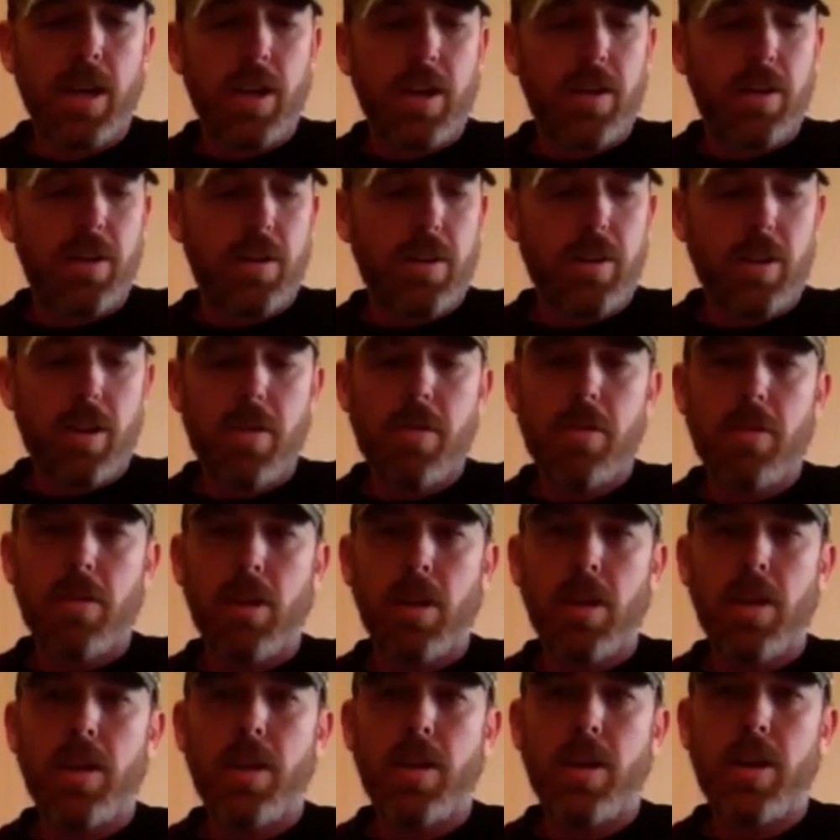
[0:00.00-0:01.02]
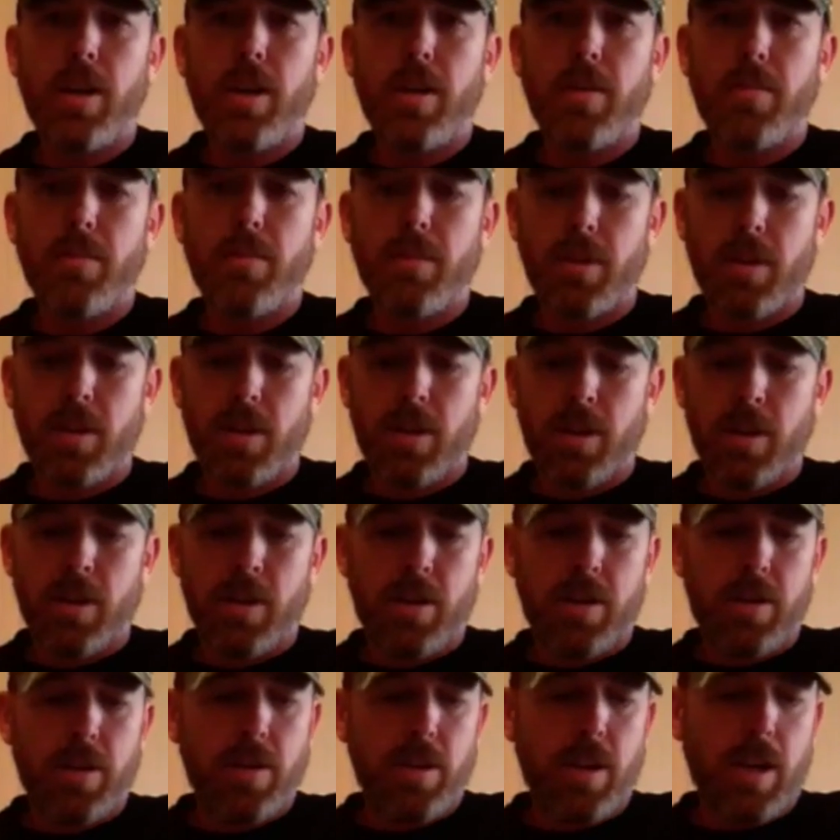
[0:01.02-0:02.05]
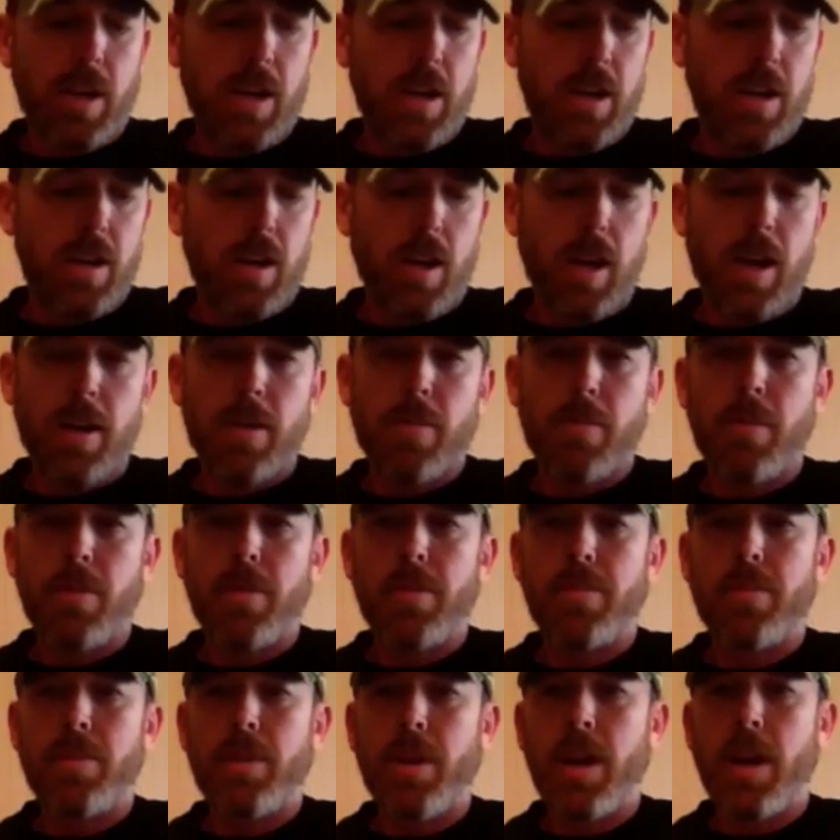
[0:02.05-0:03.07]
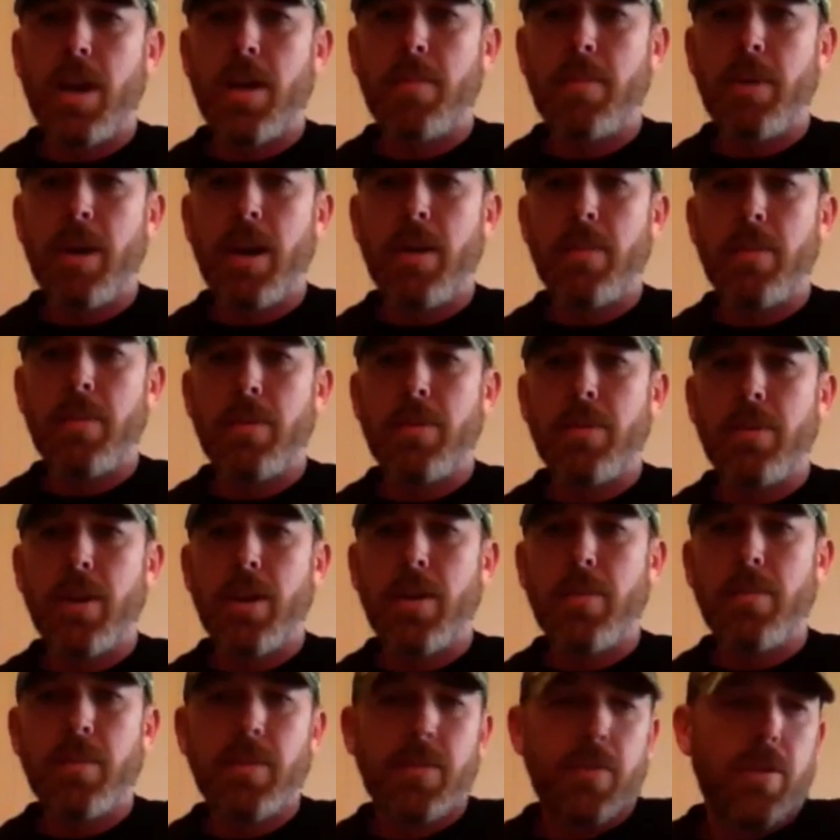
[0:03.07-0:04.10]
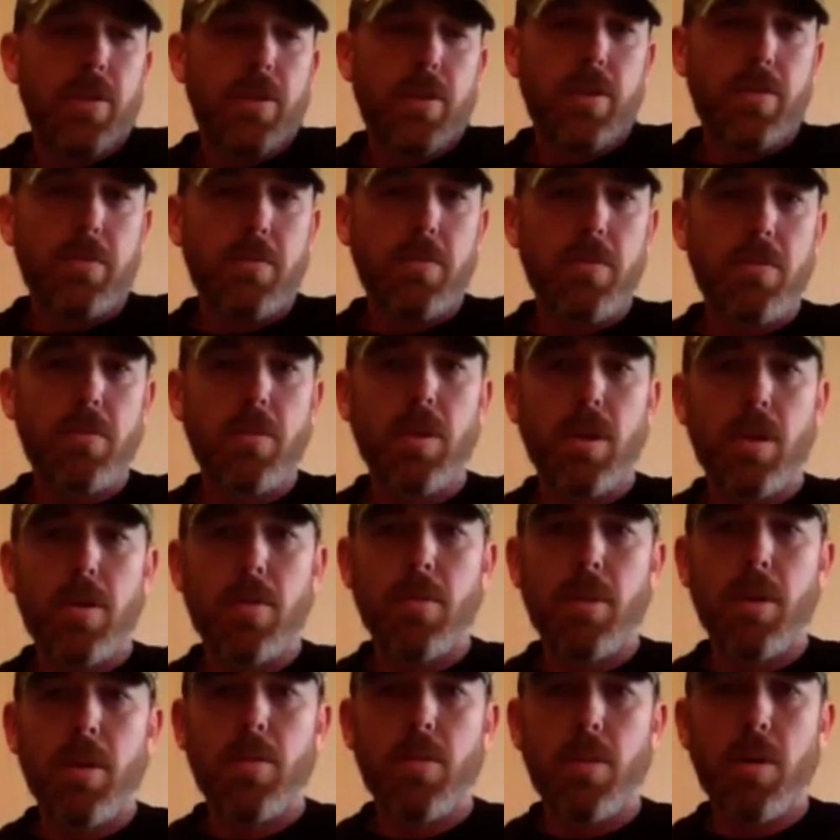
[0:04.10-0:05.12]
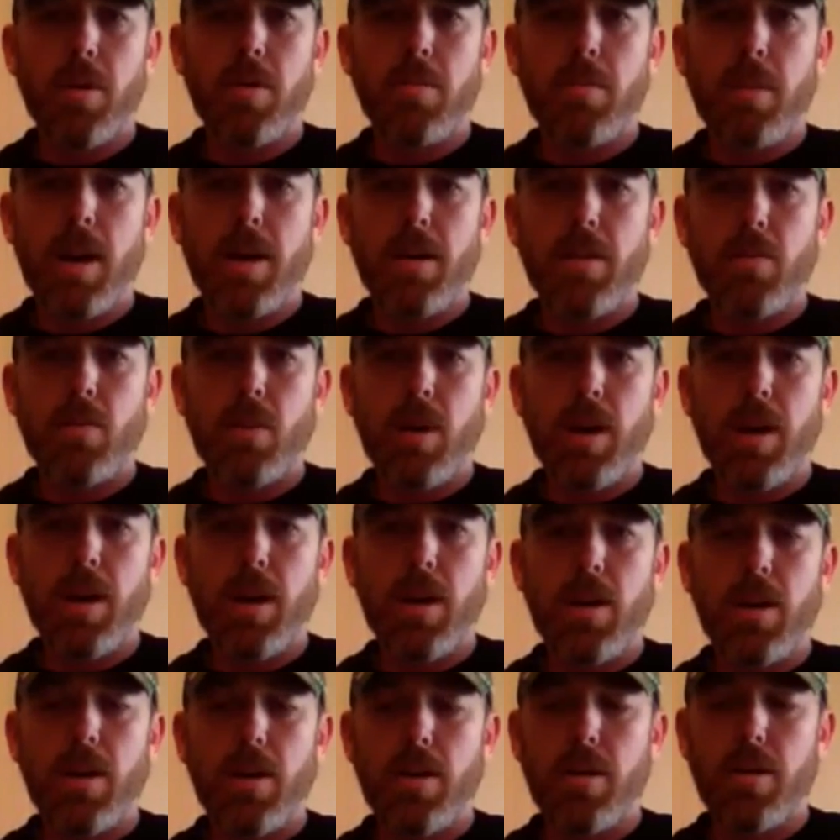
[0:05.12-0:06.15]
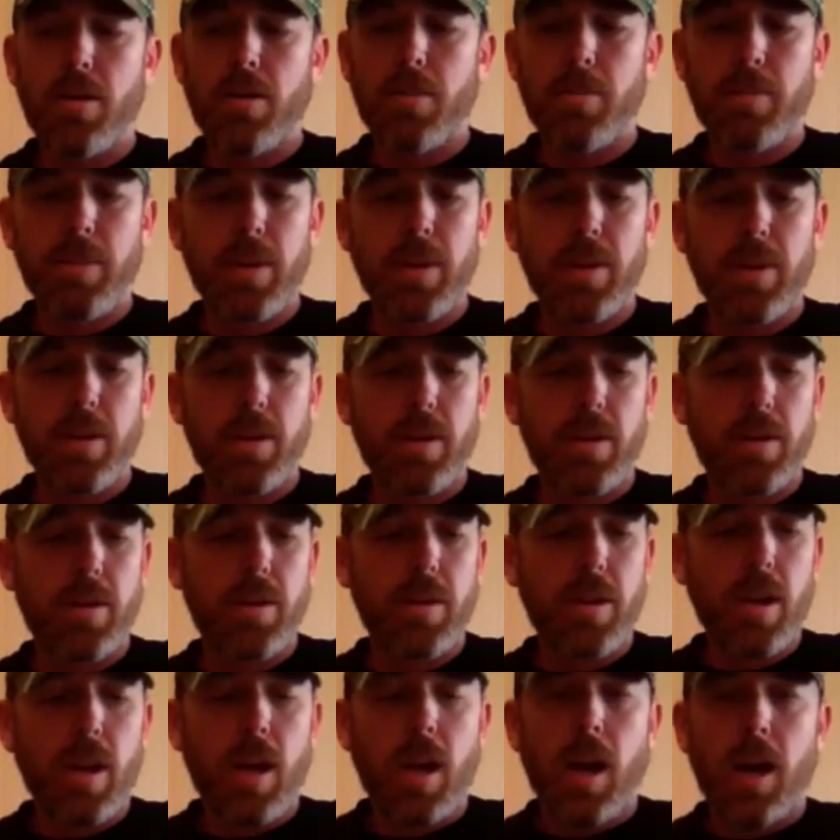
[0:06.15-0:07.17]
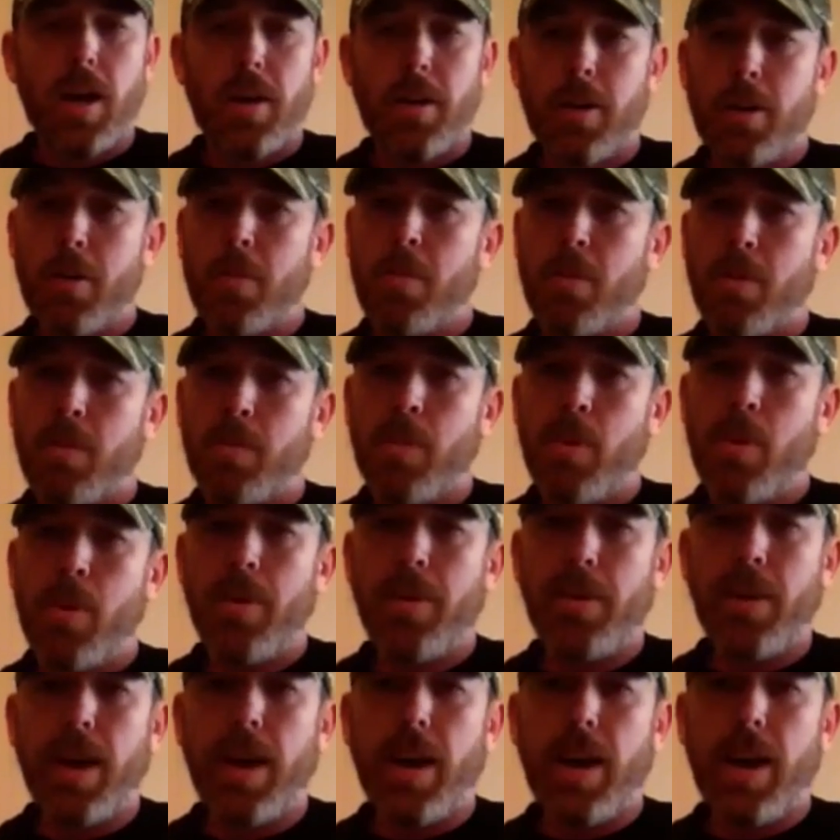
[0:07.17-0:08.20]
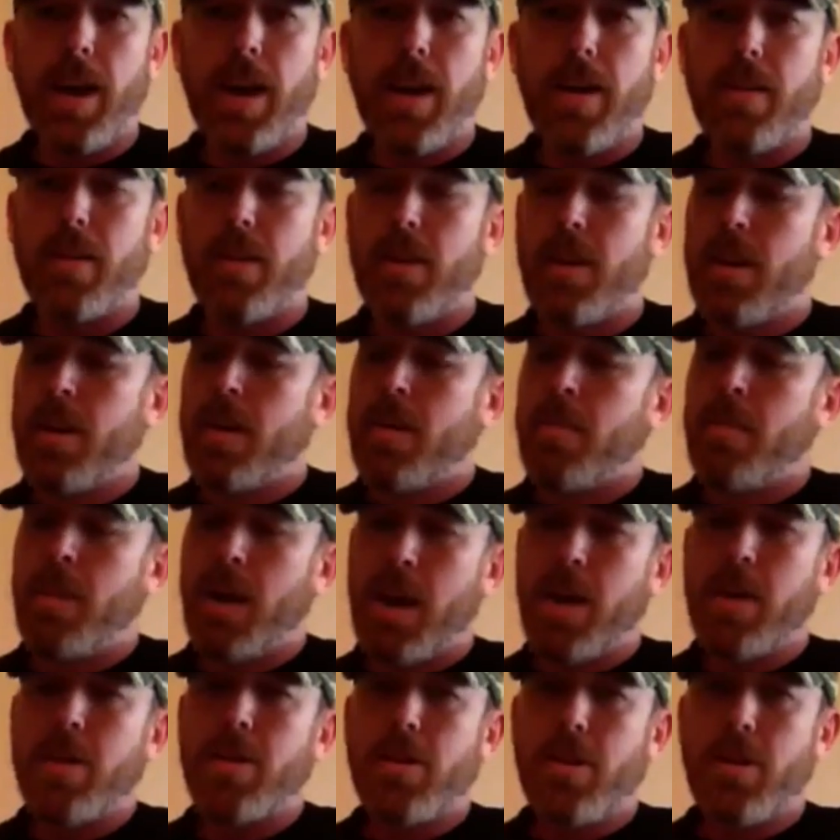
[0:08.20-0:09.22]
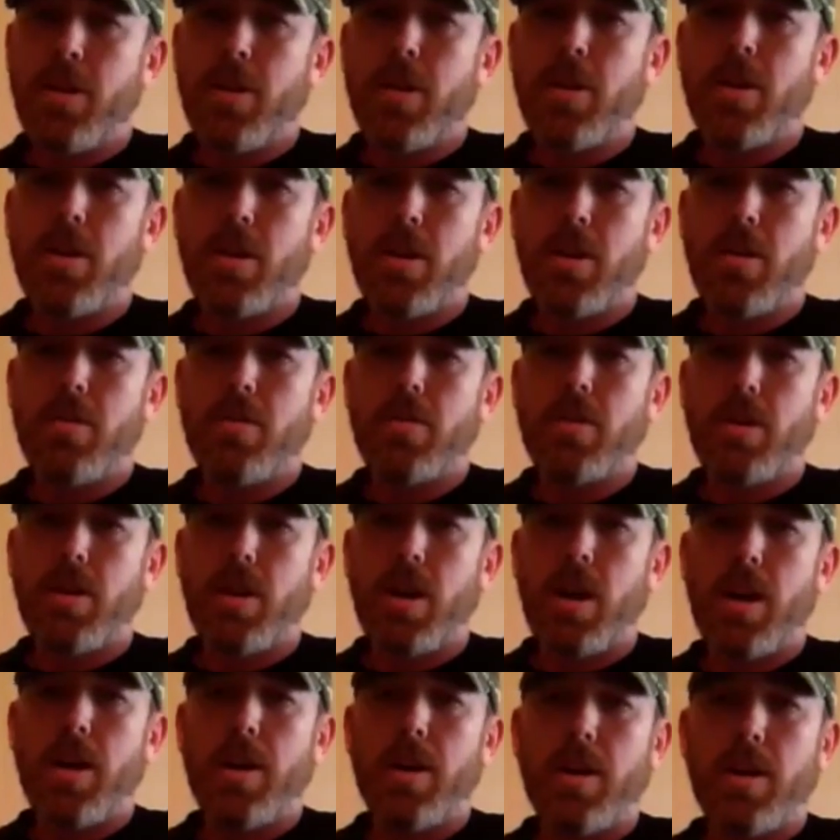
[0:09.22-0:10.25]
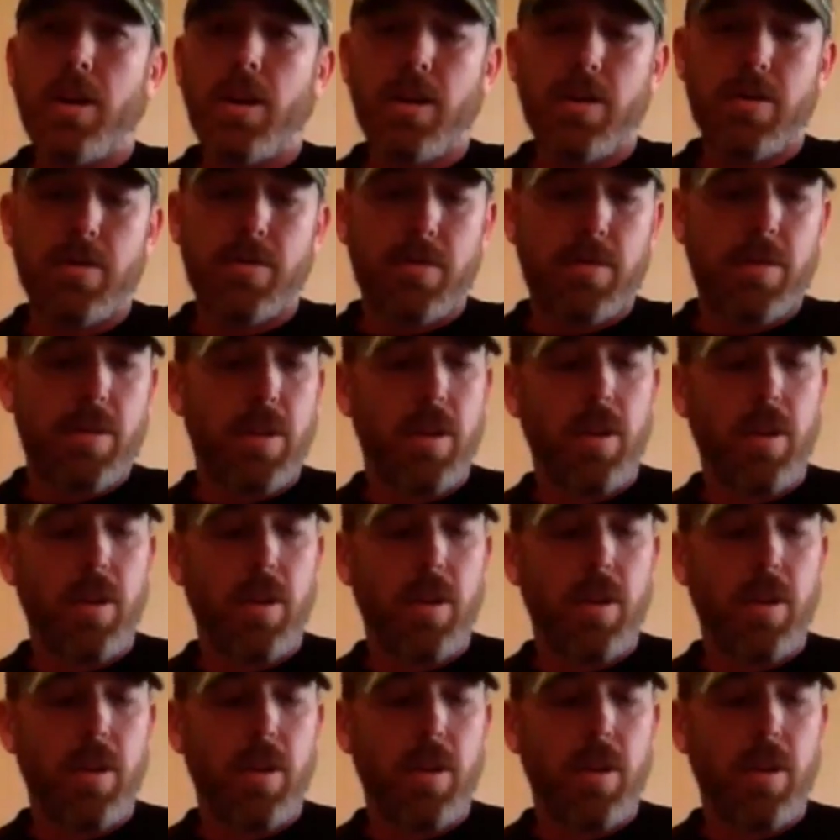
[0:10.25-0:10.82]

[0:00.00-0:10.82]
You can clean it up later with some sandpaper or something if you're just really worried about the way it looks. But I do want to point that out. Make sure you use a lot of glue.